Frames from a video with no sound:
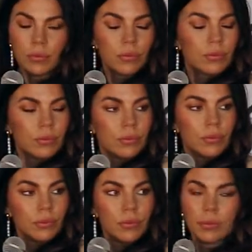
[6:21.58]

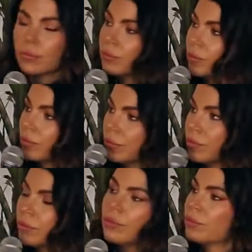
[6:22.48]

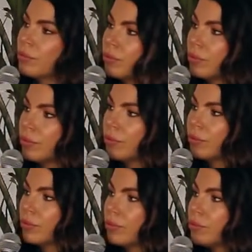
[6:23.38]

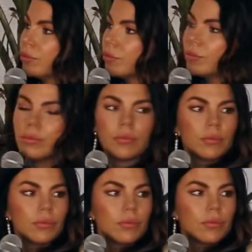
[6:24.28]

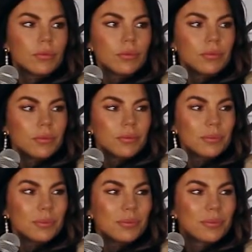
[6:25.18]

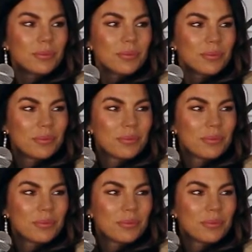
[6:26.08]
(not speaking)